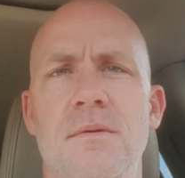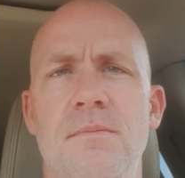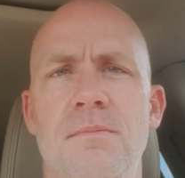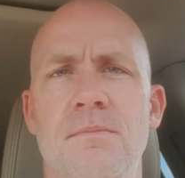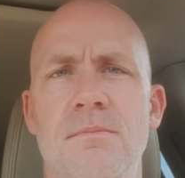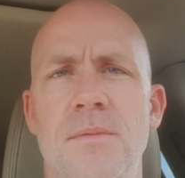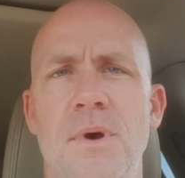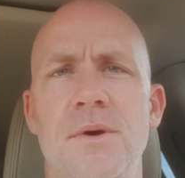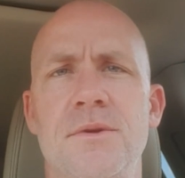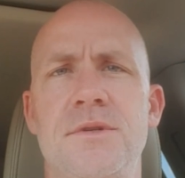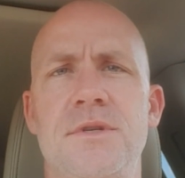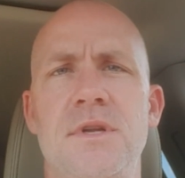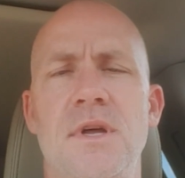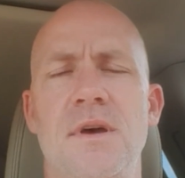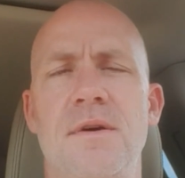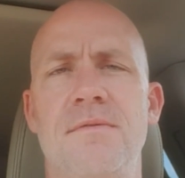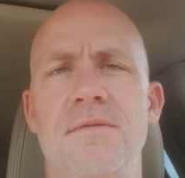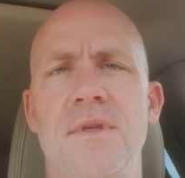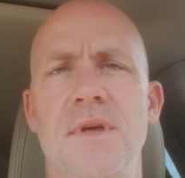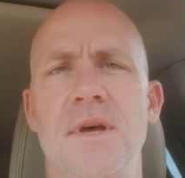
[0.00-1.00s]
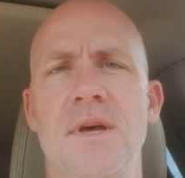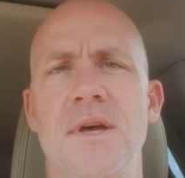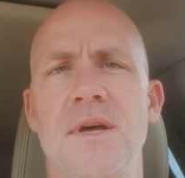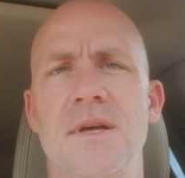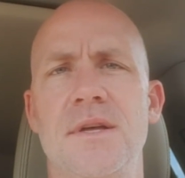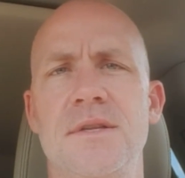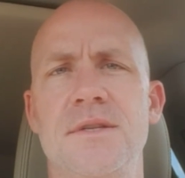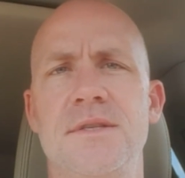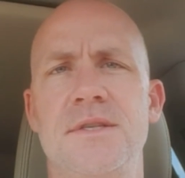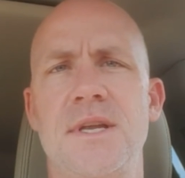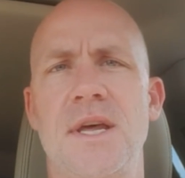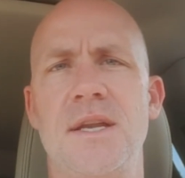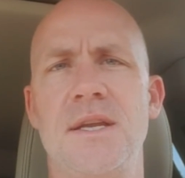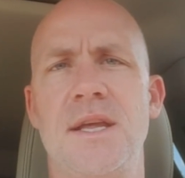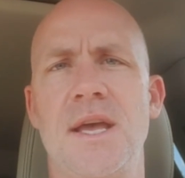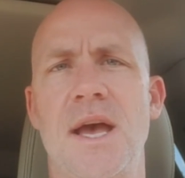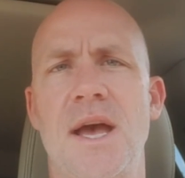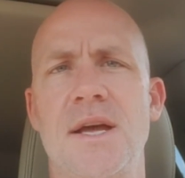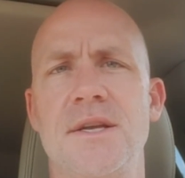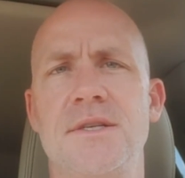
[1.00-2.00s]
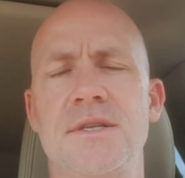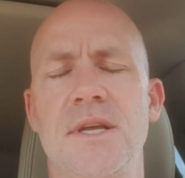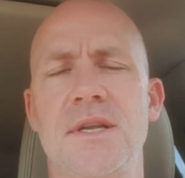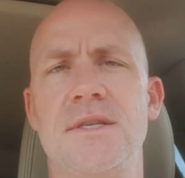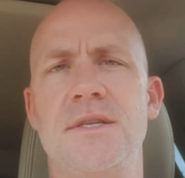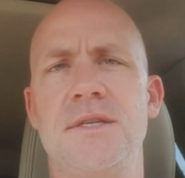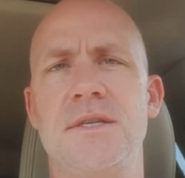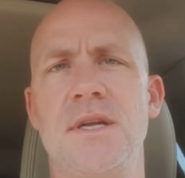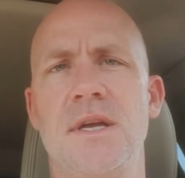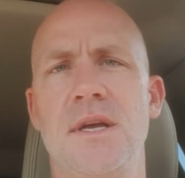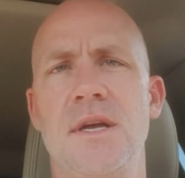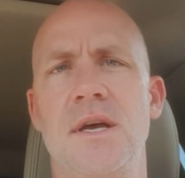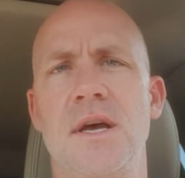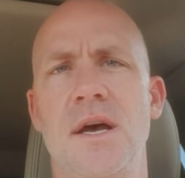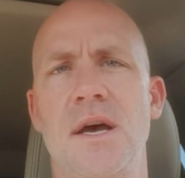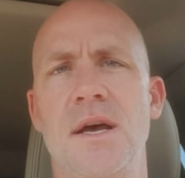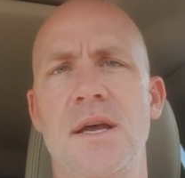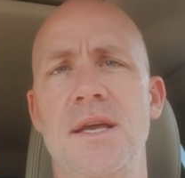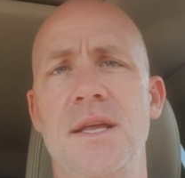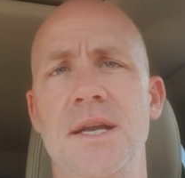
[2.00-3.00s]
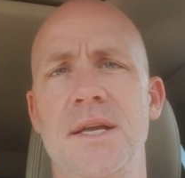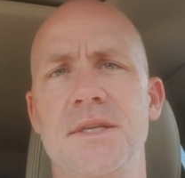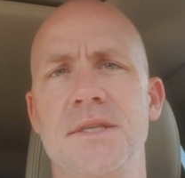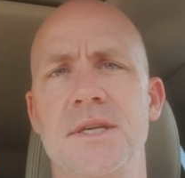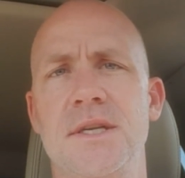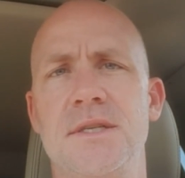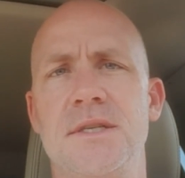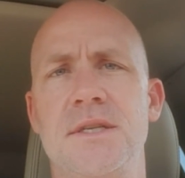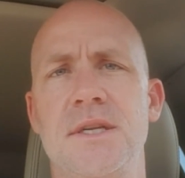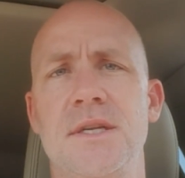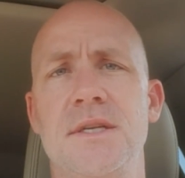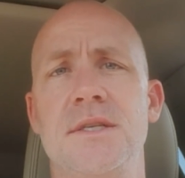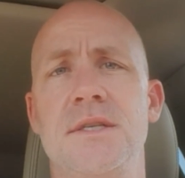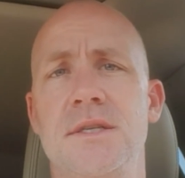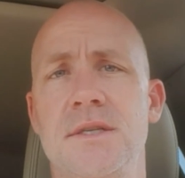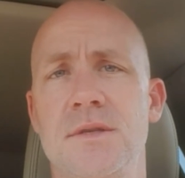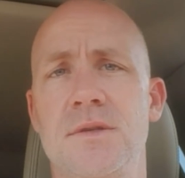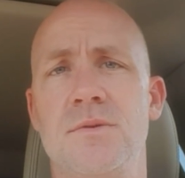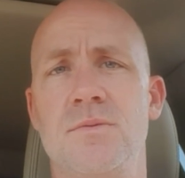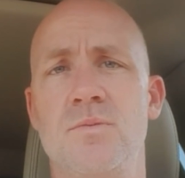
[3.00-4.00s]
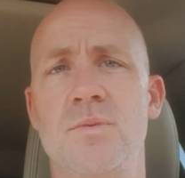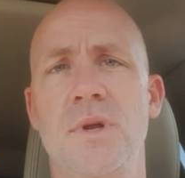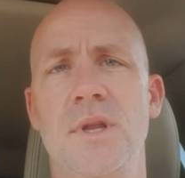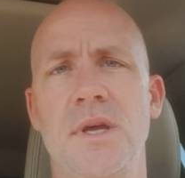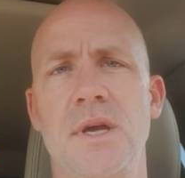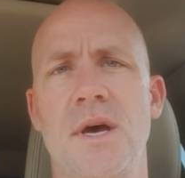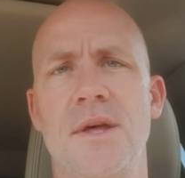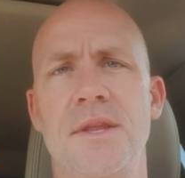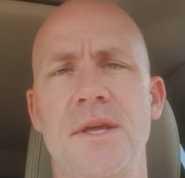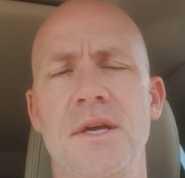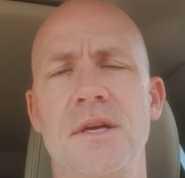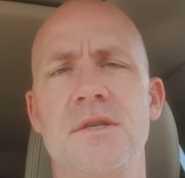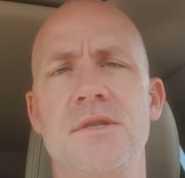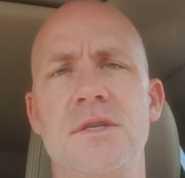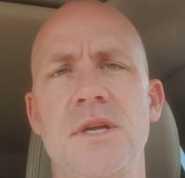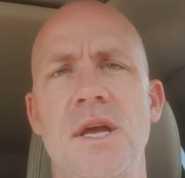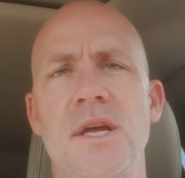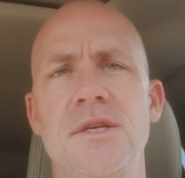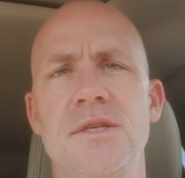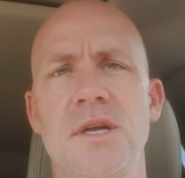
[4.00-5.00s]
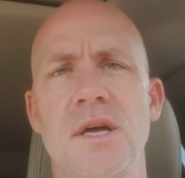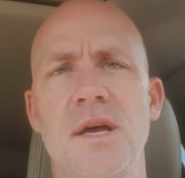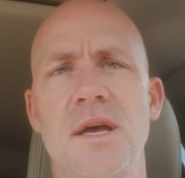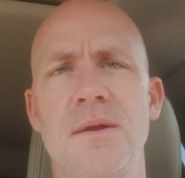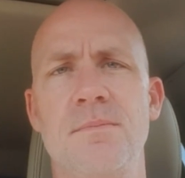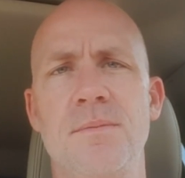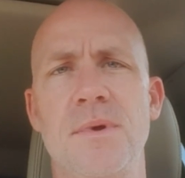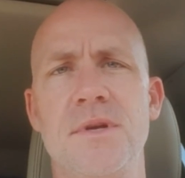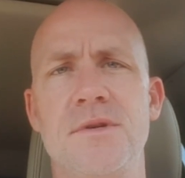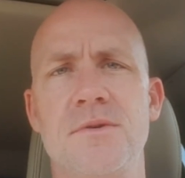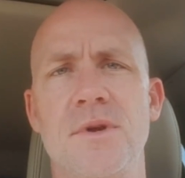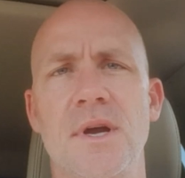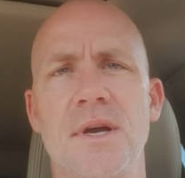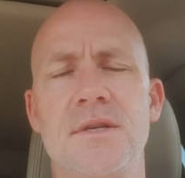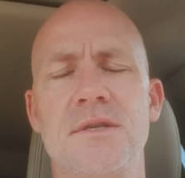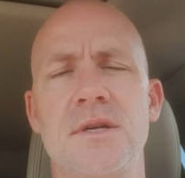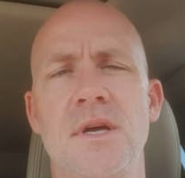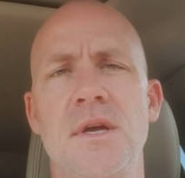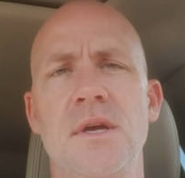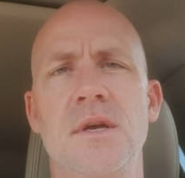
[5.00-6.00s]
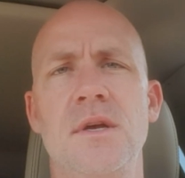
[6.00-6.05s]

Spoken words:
most of the ZenCash that's in existence is really on the exchange at Bittrex,